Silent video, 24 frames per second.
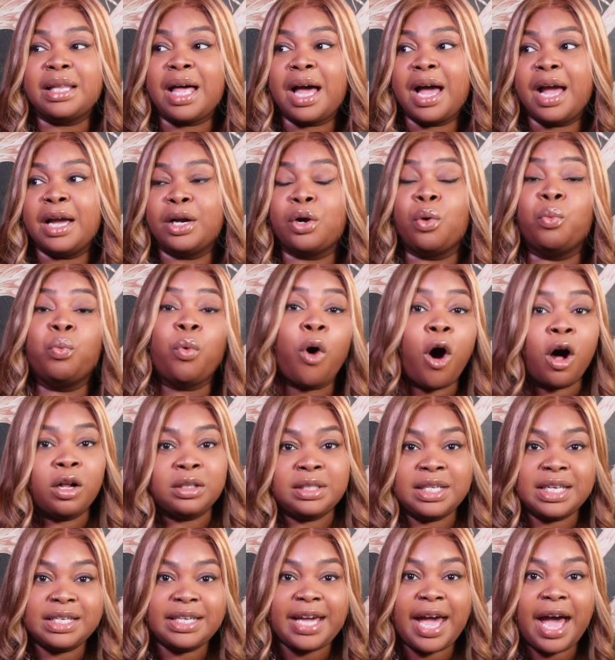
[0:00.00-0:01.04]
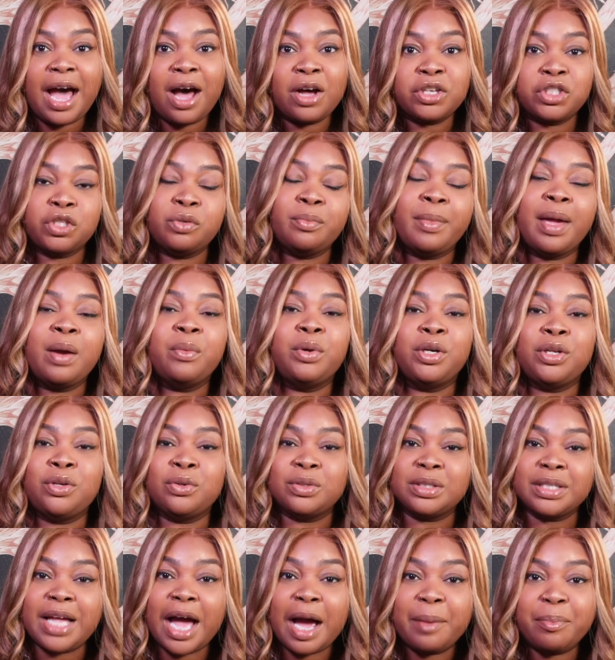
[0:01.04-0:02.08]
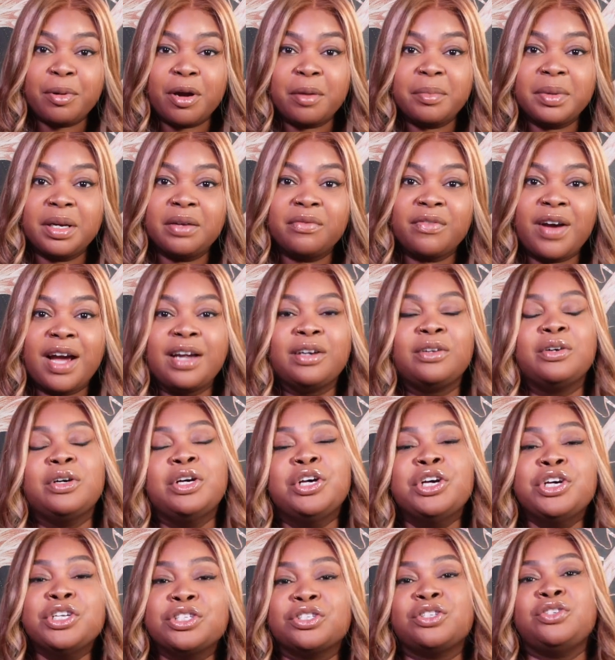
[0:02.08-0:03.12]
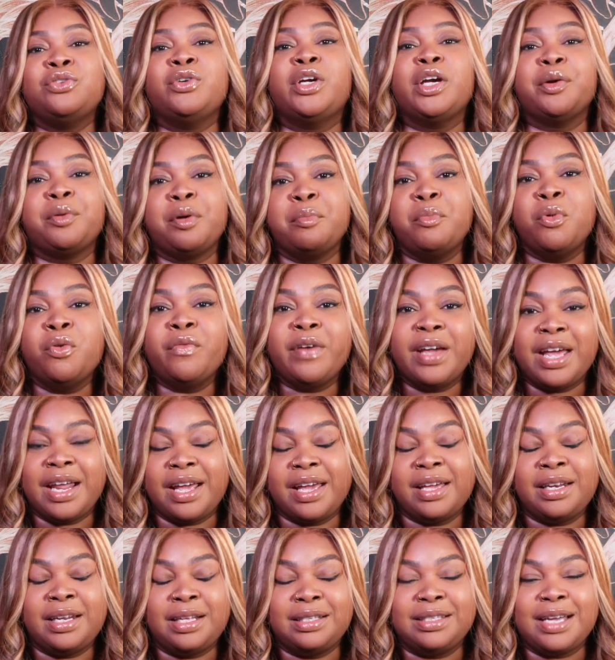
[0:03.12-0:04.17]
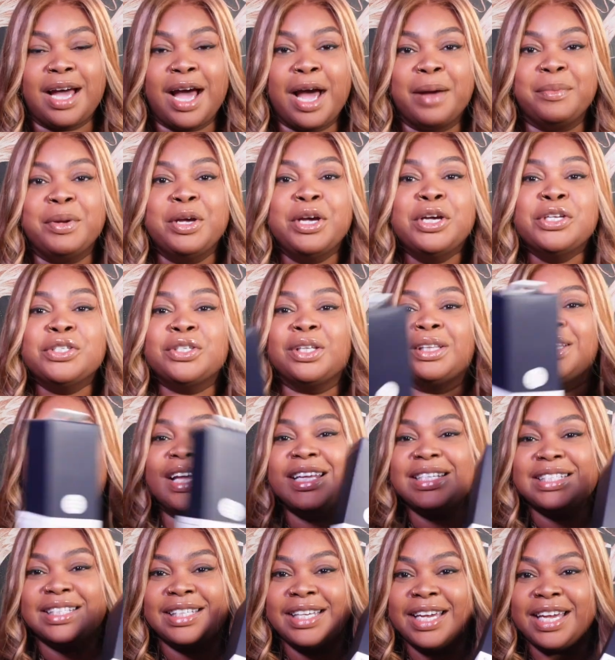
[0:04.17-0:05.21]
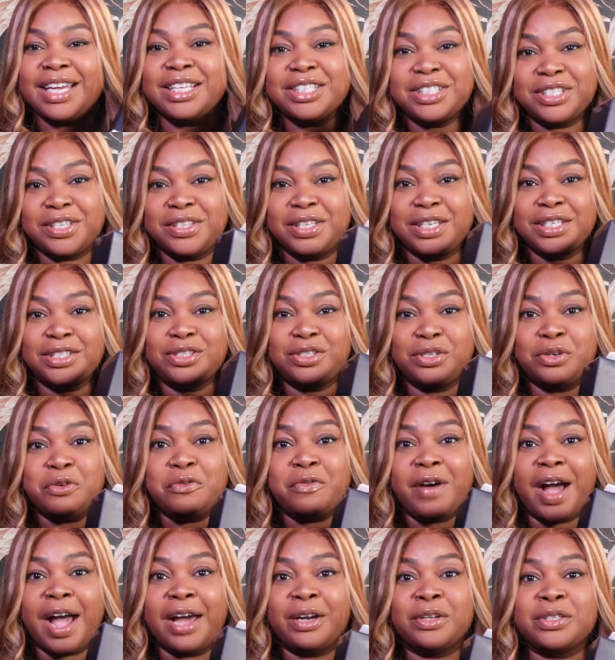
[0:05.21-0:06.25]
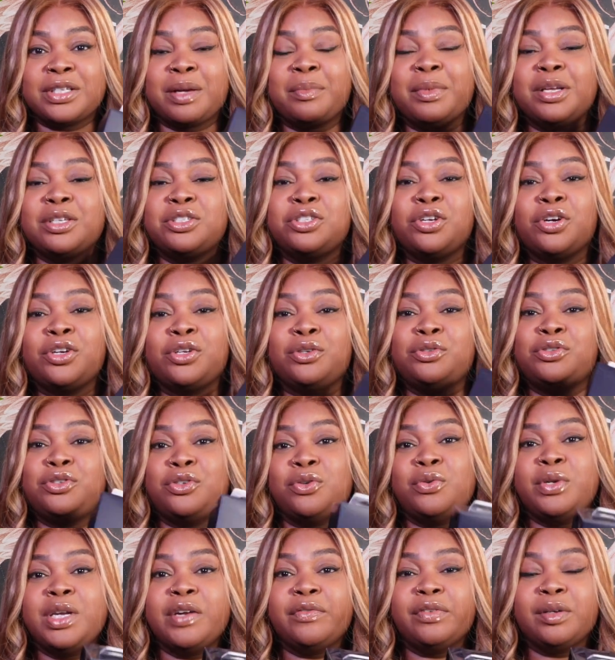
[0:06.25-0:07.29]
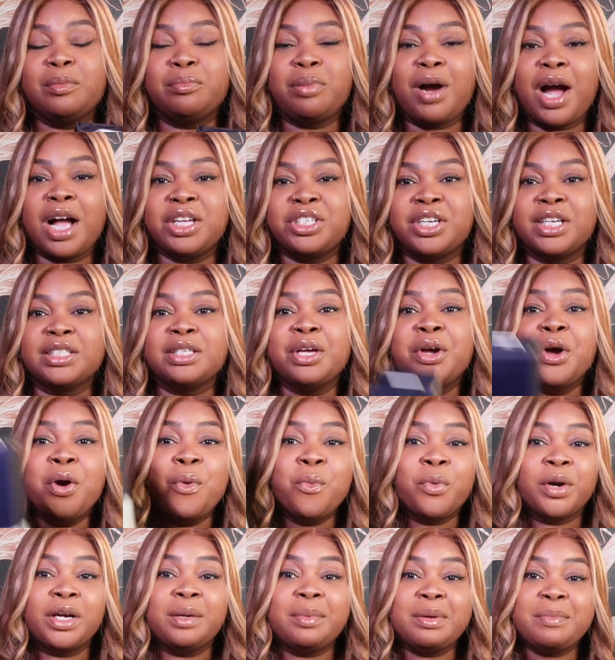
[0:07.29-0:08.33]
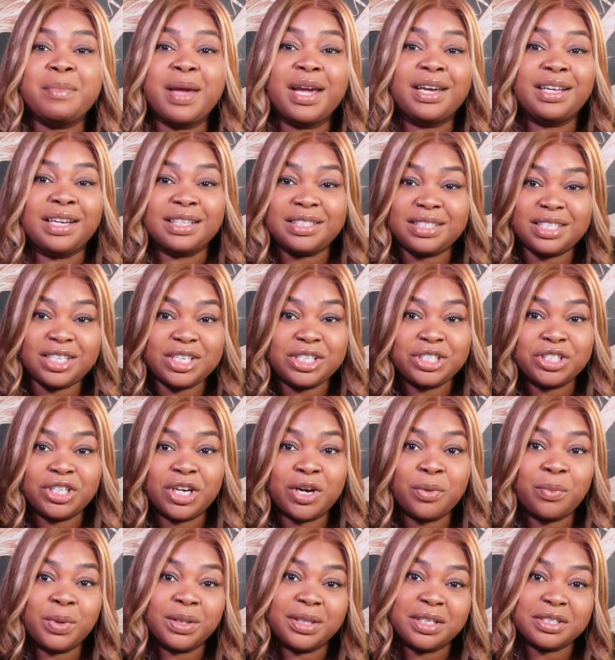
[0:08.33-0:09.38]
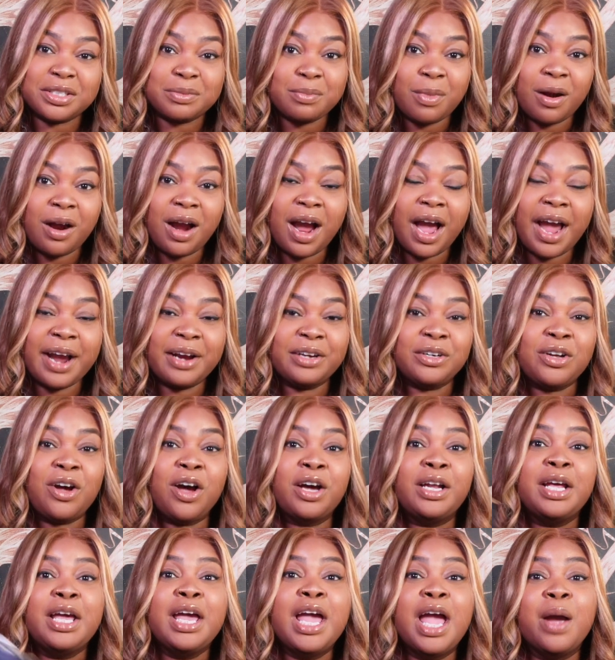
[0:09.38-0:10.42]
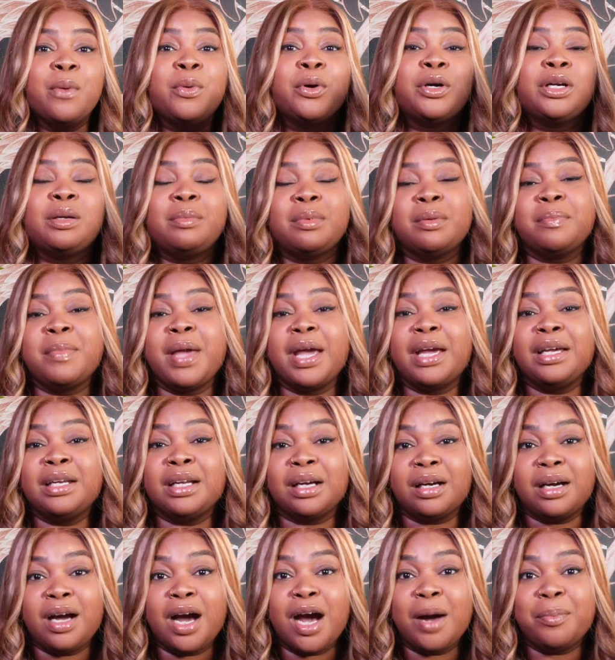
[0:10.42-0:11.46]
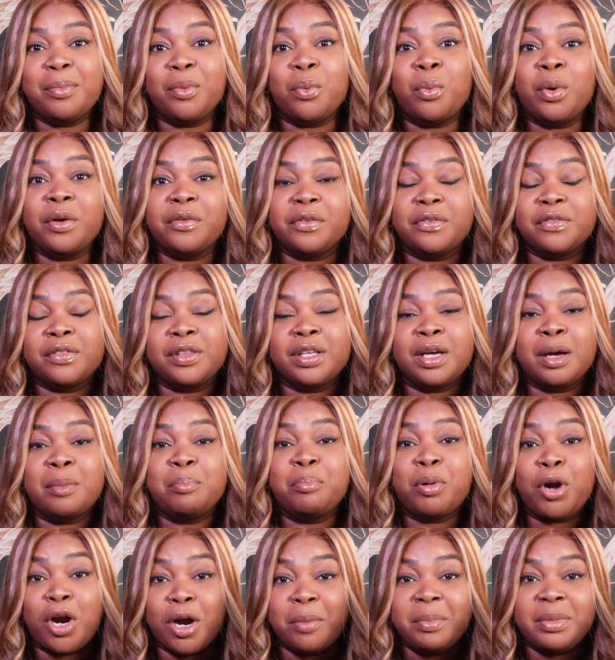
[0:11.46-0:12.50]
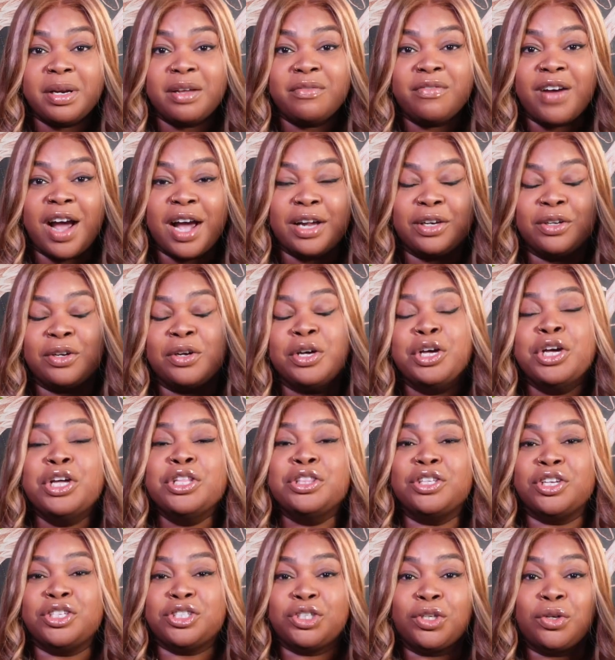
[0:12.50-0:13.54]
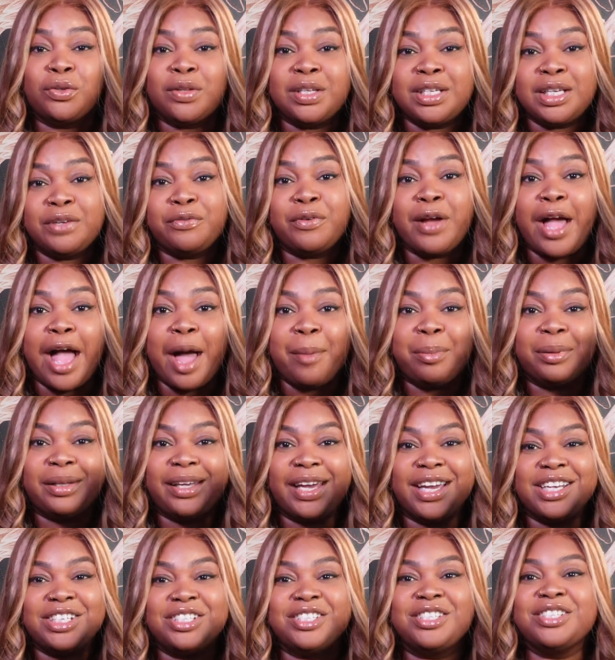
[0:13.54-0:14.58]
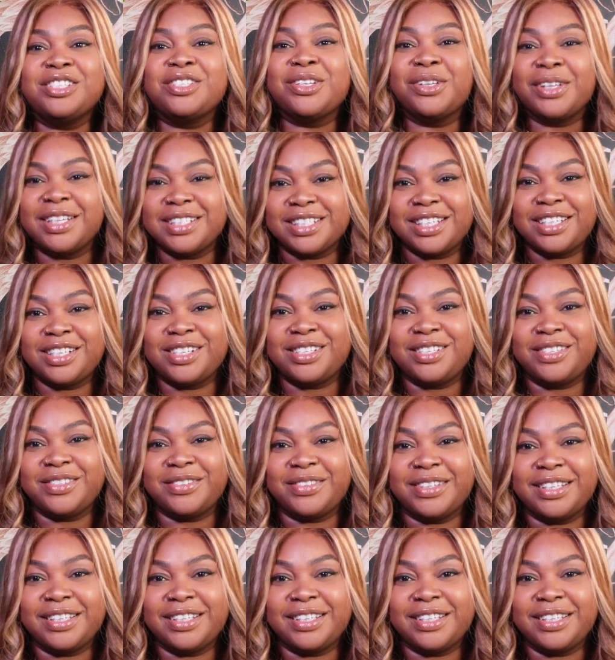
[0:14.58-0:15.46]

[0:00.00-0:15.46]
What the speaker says: like wall decals, you may want to use non-permanent vinyl so you can remove it at any time. So let's get into these two vinyls. I'm going to show you two different projects. We're going to be making a t-shirt with the smart iron-on, and we're going to be making a cup with the permanent vinyl to show the different applications. So let's get into